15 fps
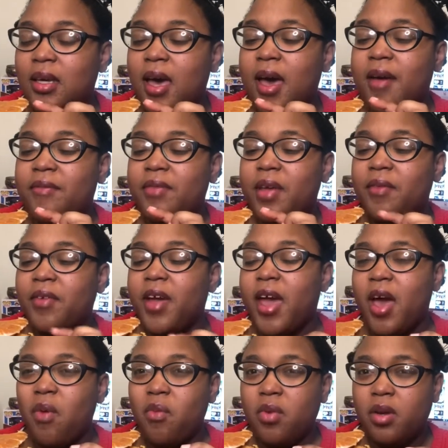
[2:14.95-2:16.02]
I've never
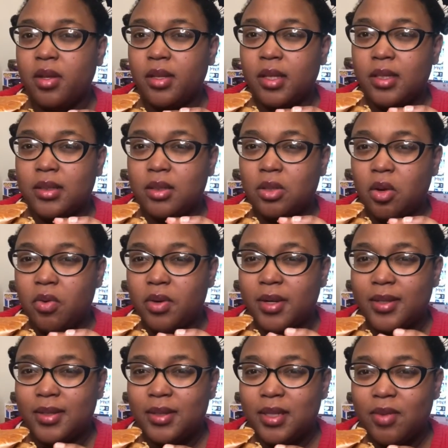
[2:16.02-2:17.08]
had one of these
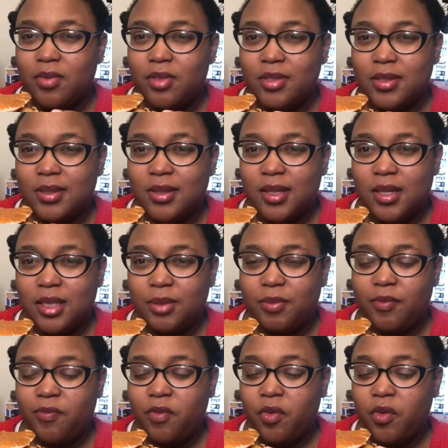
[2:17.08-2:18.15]
donut sandwiches things
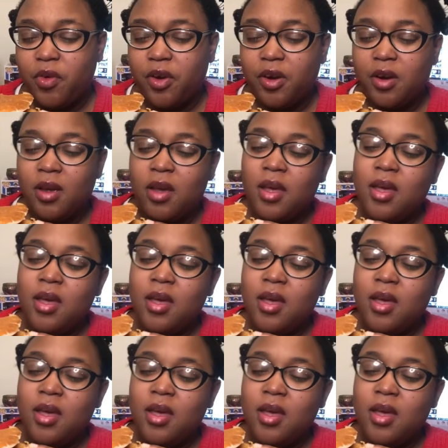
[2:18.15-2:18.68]
before.